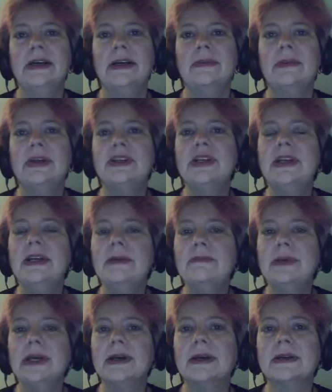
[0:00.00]
much
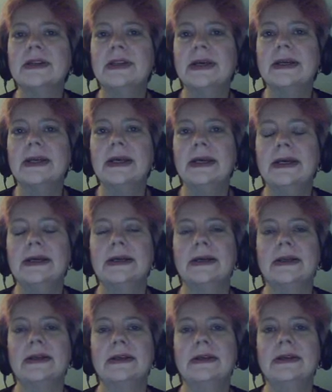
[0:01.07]
impact that
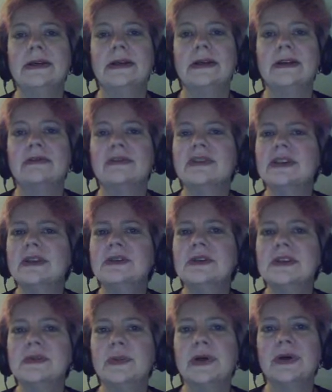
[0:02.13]
had for such a
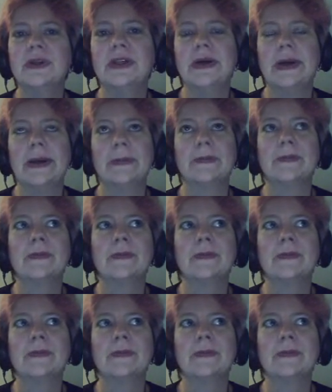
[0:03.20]
small thing.